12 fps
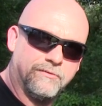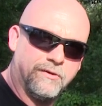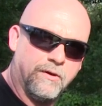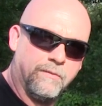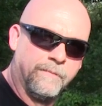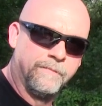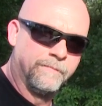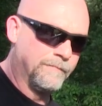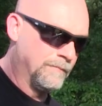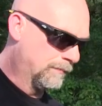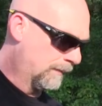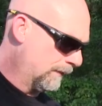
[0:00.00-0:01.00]
So
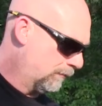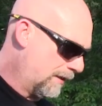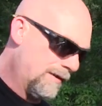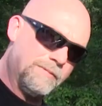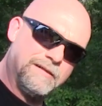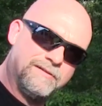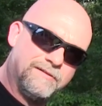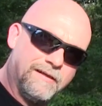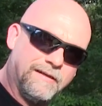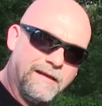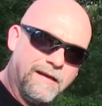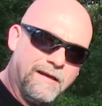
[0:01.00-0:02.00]
with that being
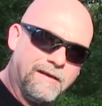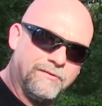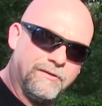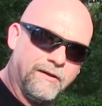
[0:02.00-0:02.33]
said, guys,